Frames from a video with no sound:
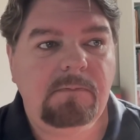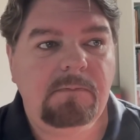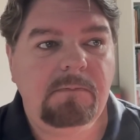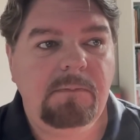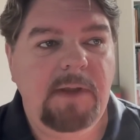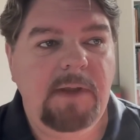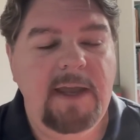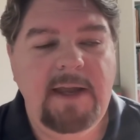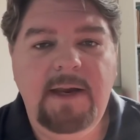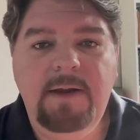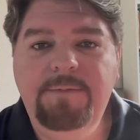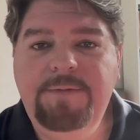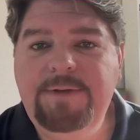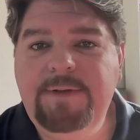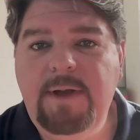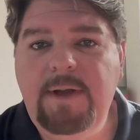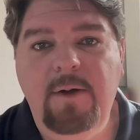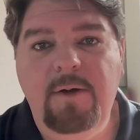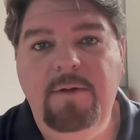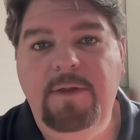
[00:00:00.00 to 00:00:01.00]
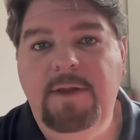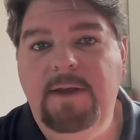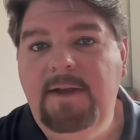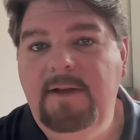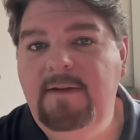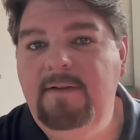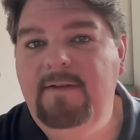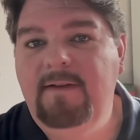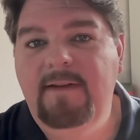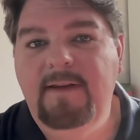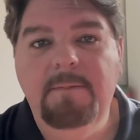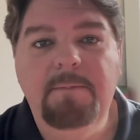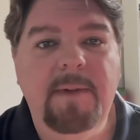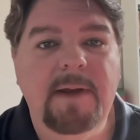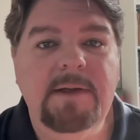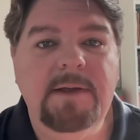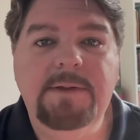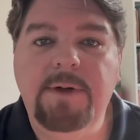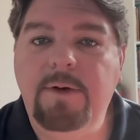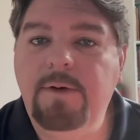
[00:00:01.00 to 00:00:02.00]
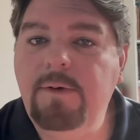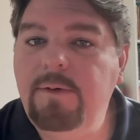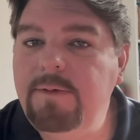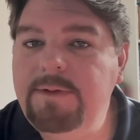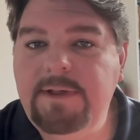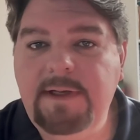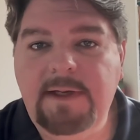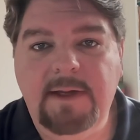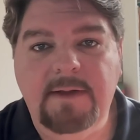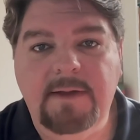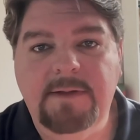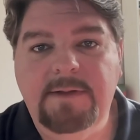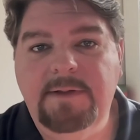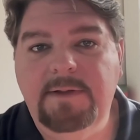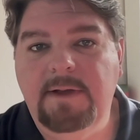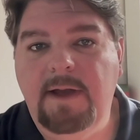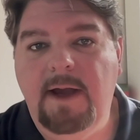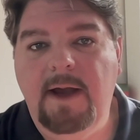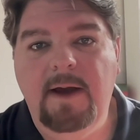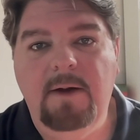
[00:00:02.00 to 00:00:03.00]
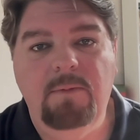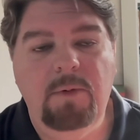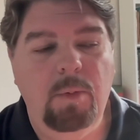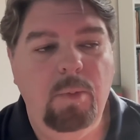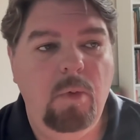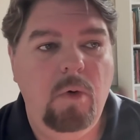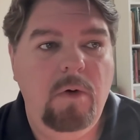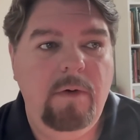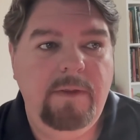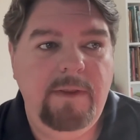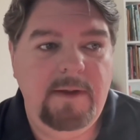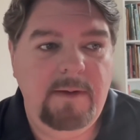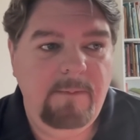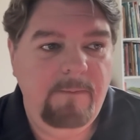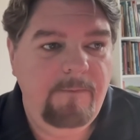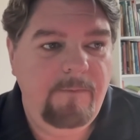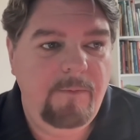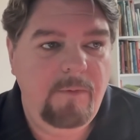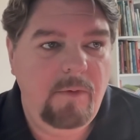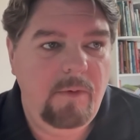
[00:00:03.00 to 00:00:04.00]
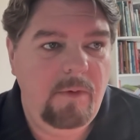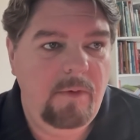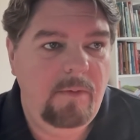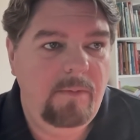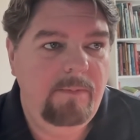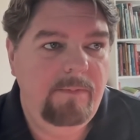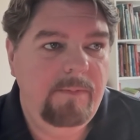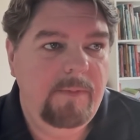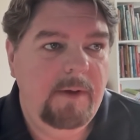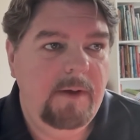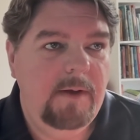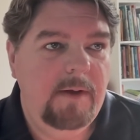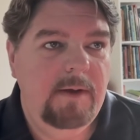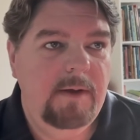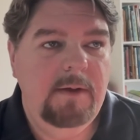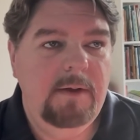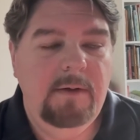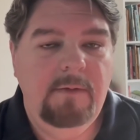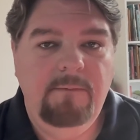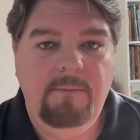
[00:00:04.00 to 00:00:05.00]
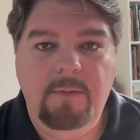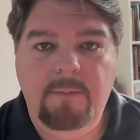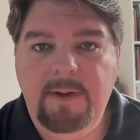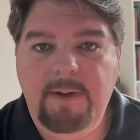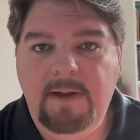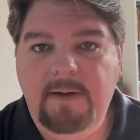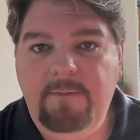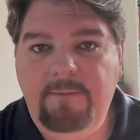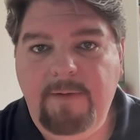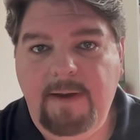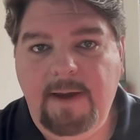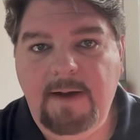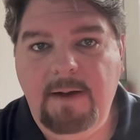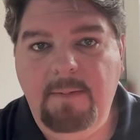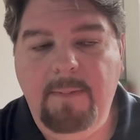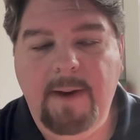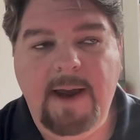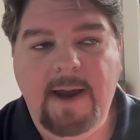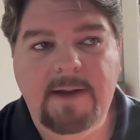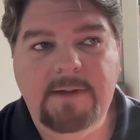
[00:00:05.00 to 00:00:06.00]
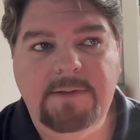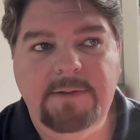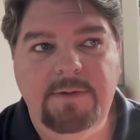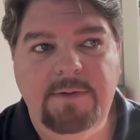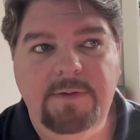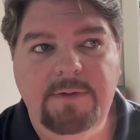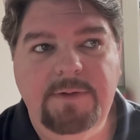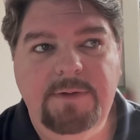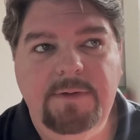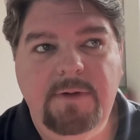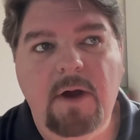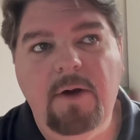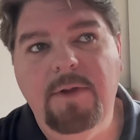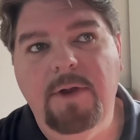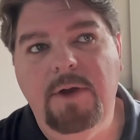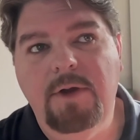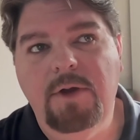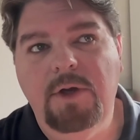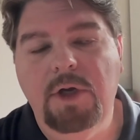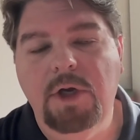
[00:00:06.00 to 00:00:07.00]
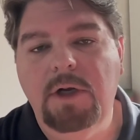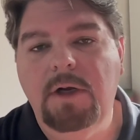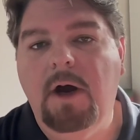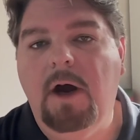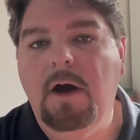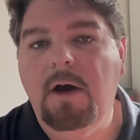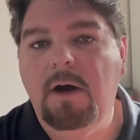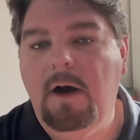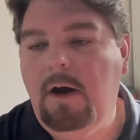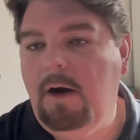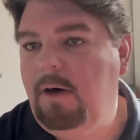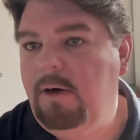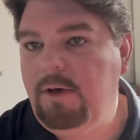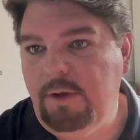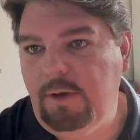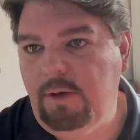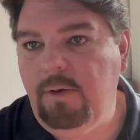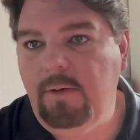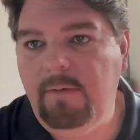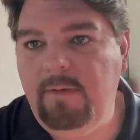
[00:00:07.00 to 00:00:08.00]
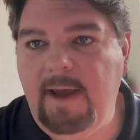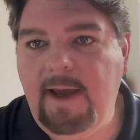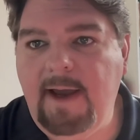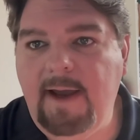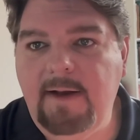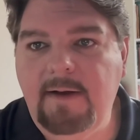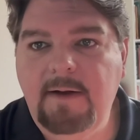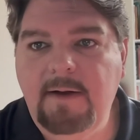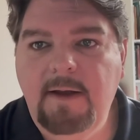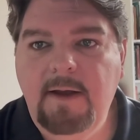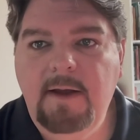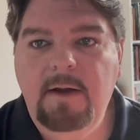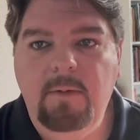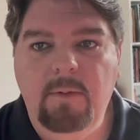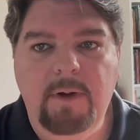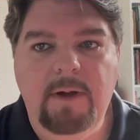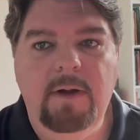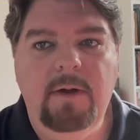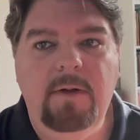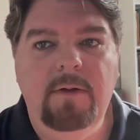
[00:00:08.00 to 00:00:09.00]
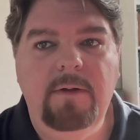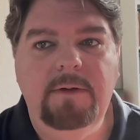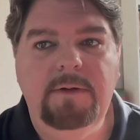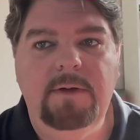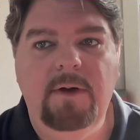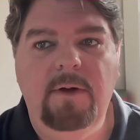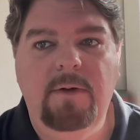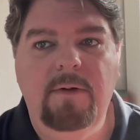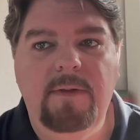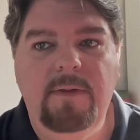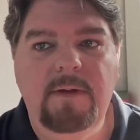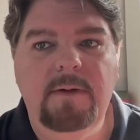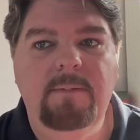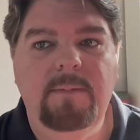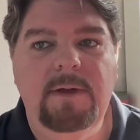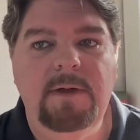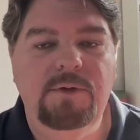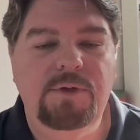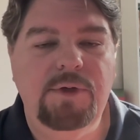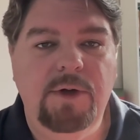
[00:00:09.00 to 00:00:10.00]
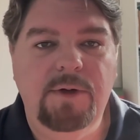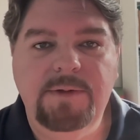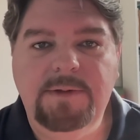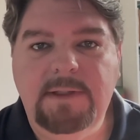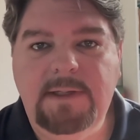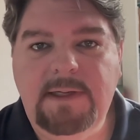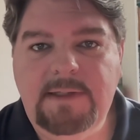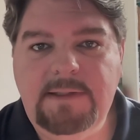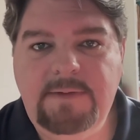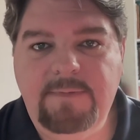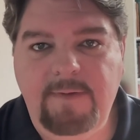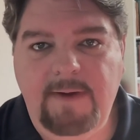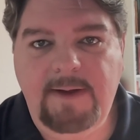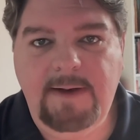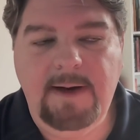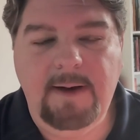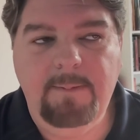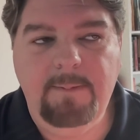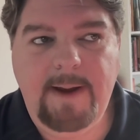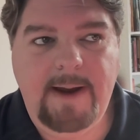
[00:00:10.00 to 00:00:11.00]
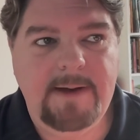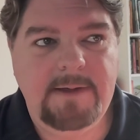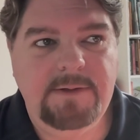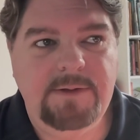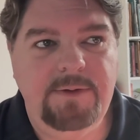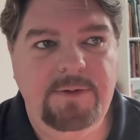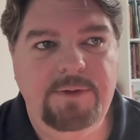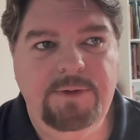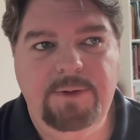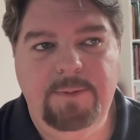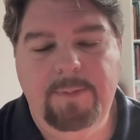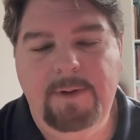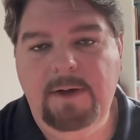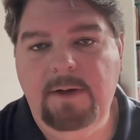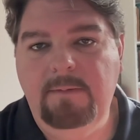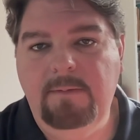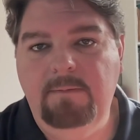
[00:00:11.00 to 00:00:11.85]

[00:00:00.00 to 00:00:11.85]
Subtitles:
if so, then it makes total sense. Reward them for being fan ambassadors. Although you could argue that, them being chosen as fan ambassadors should be,